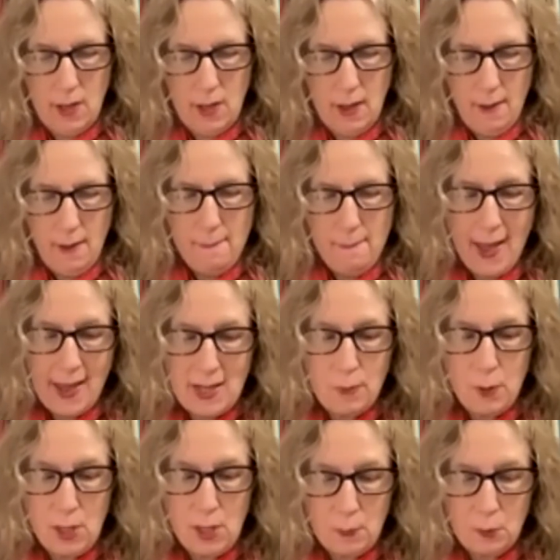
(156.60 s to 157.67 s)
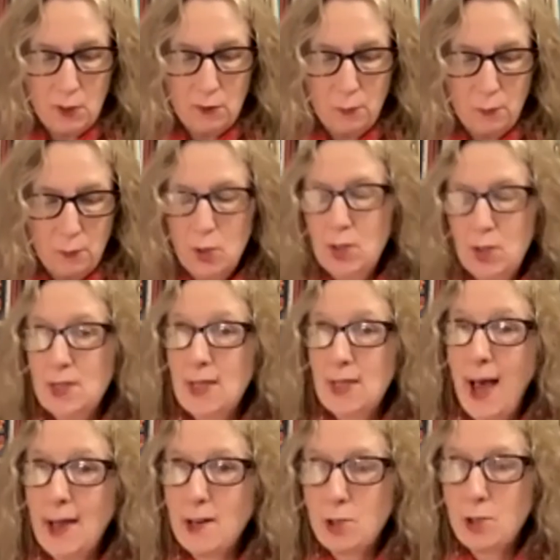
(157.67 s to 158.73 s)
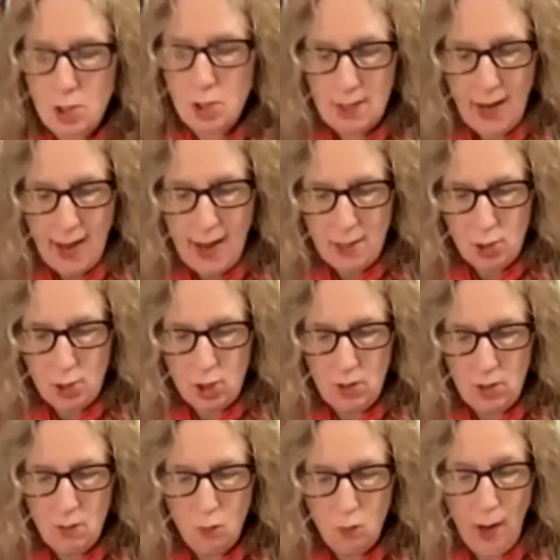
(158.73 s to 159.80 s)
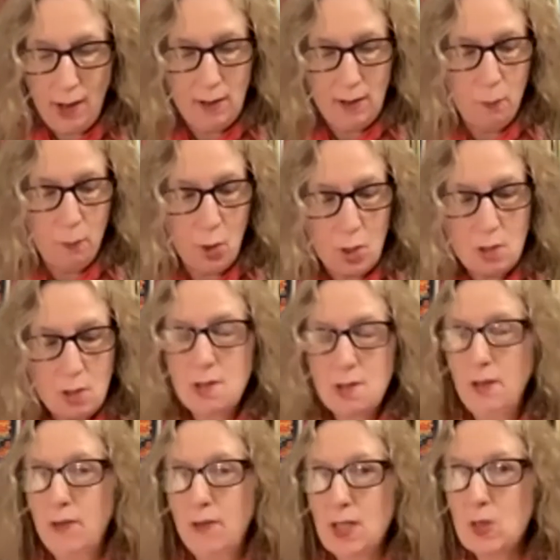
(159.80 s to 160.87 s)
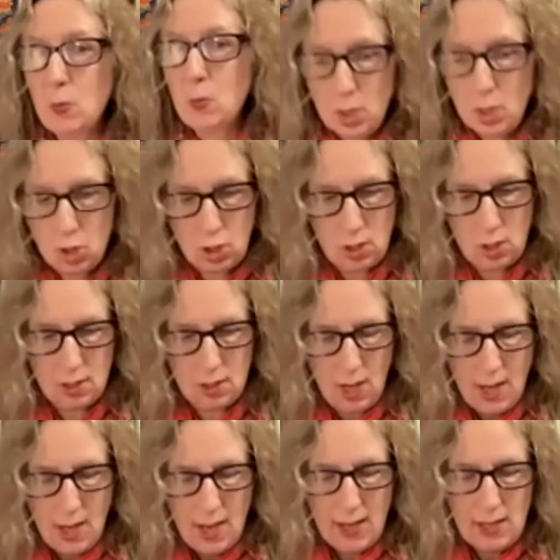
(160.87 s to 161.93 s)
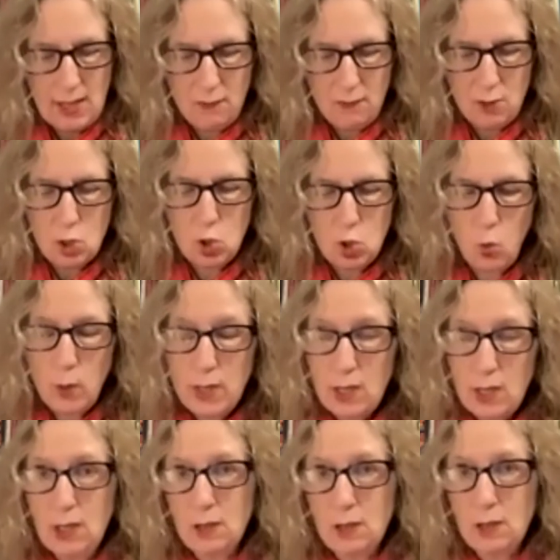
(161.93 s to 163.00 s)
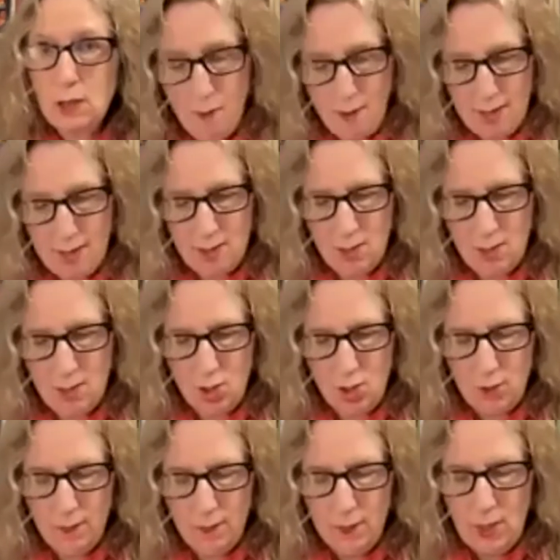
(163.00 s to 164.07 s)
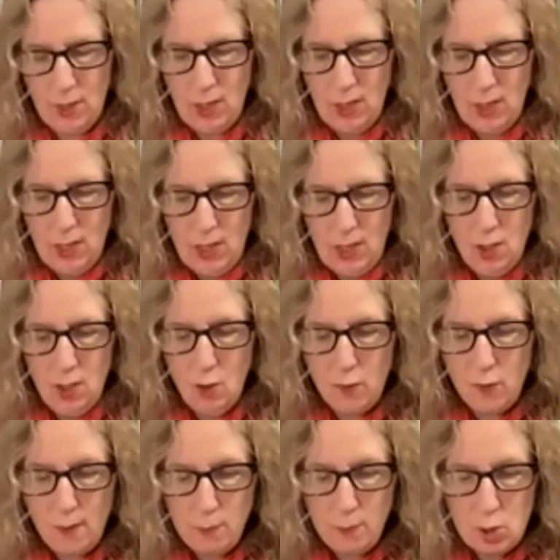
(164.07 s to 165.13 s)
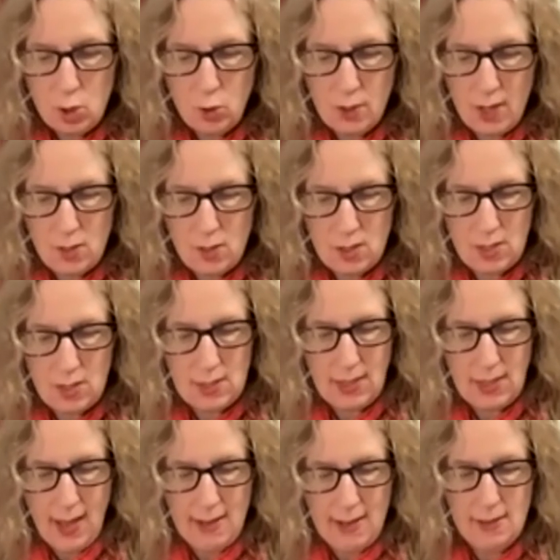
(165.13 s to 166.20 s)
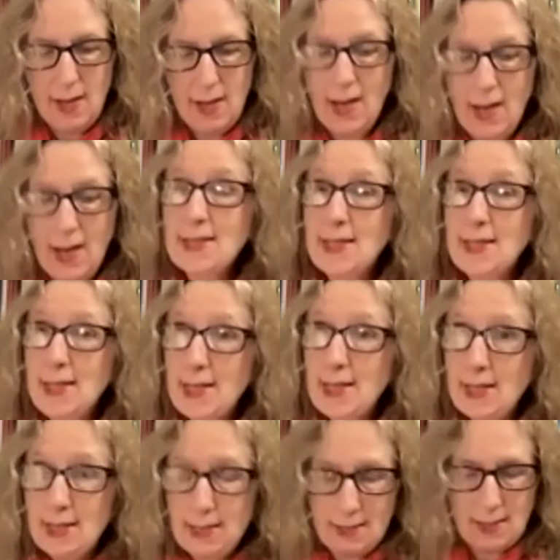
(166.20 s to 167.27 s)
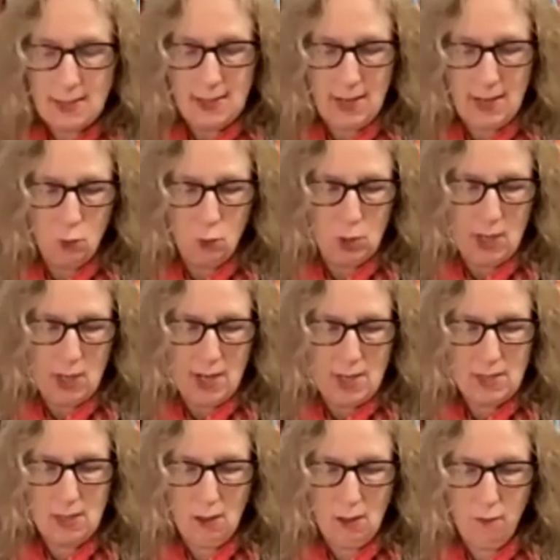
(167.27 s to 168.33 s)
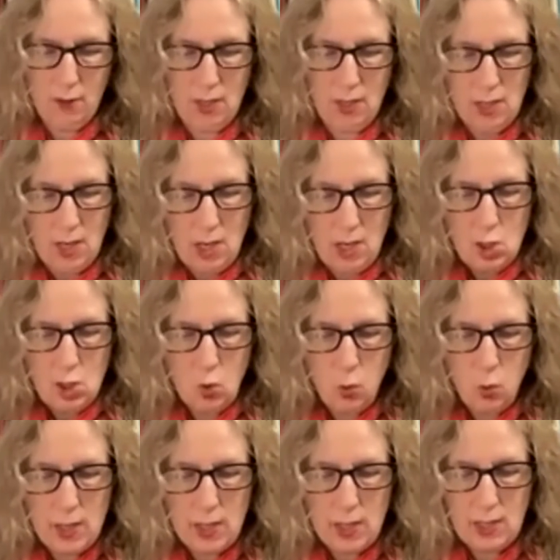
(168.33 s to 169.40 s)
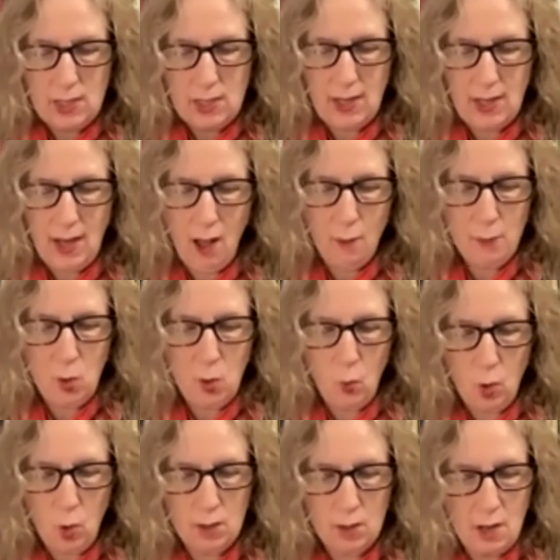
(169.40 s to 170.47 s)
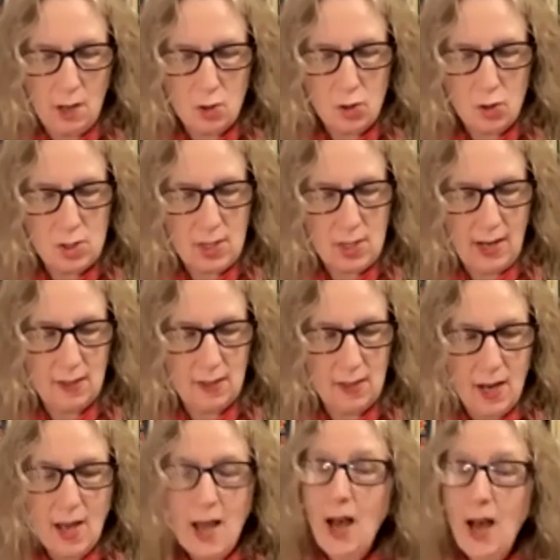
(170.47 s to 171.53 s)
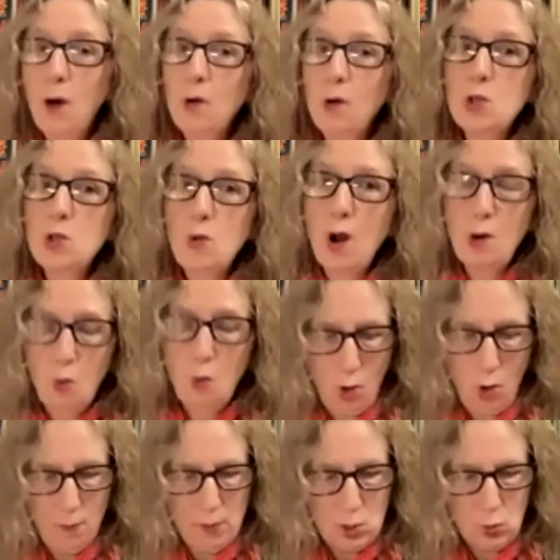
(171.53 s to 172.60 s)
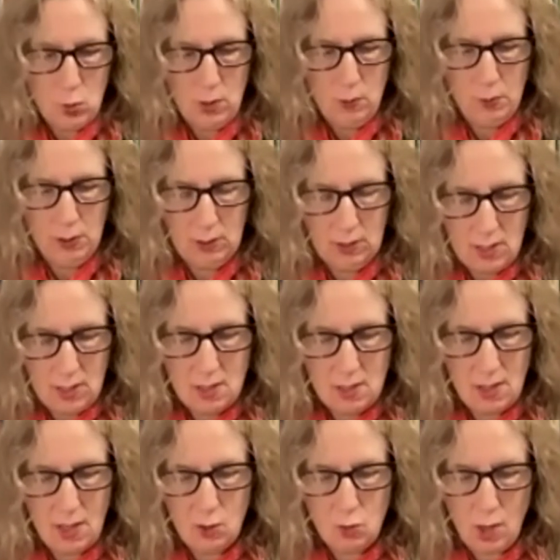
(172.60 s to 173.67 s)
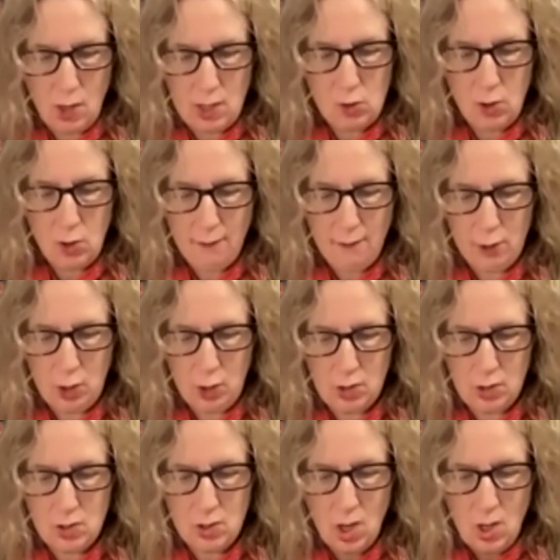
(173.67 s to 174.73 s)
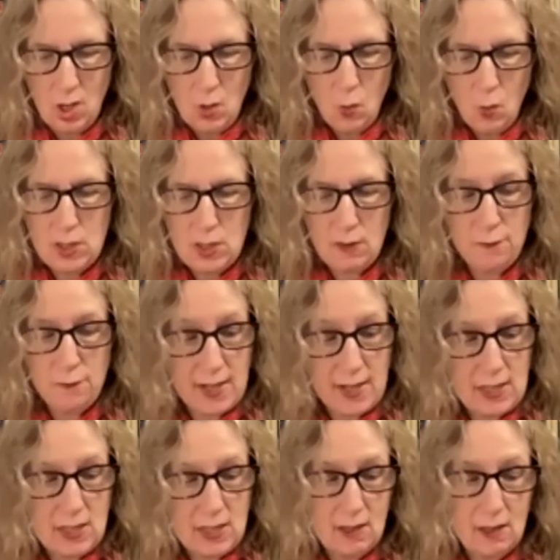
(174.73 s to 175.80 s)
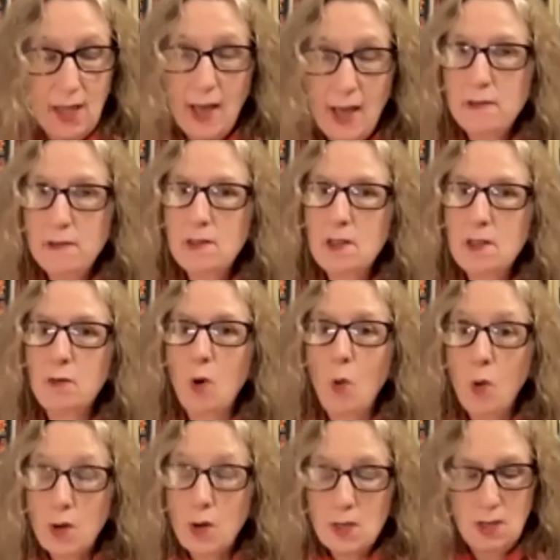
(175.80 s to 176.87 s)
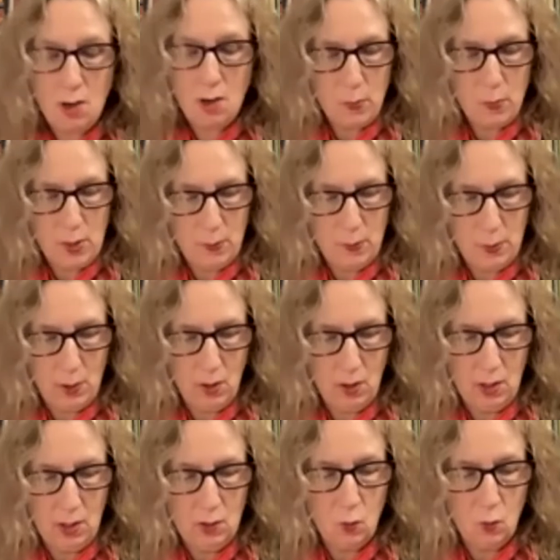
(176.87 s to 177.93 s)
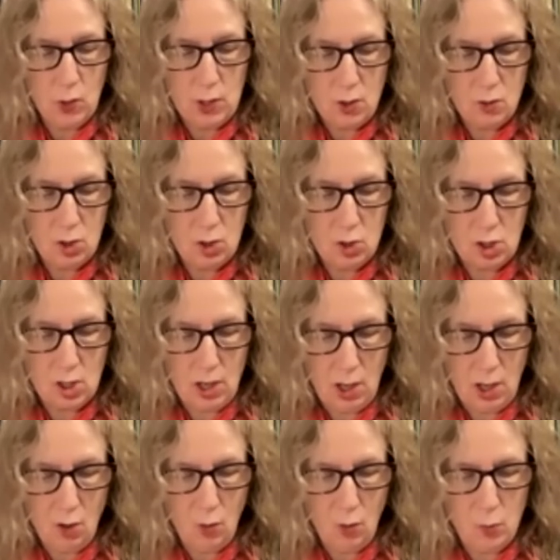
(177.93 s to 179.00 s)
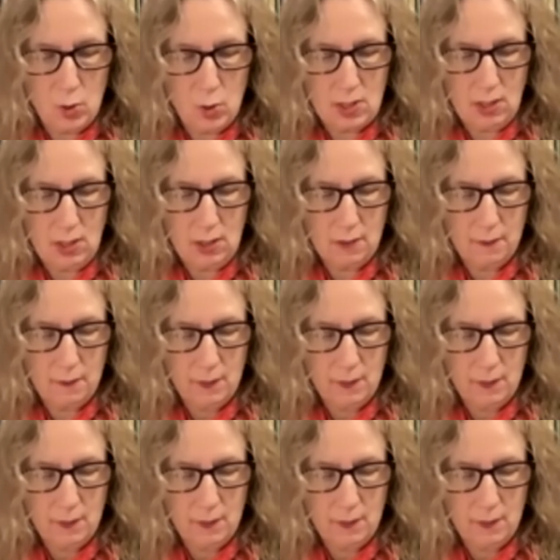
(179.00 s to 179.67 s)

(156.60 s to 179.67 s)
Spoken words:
Many people have put this adage into action, writing books, giving speeches, and even tweeting to spread their message. In November 2010, a teen named Renee Silva tweeted to help the world understand how a drug war between police and drug traffickers was affecting the lives of ordinary people in Rio de Janeiro, Brazil.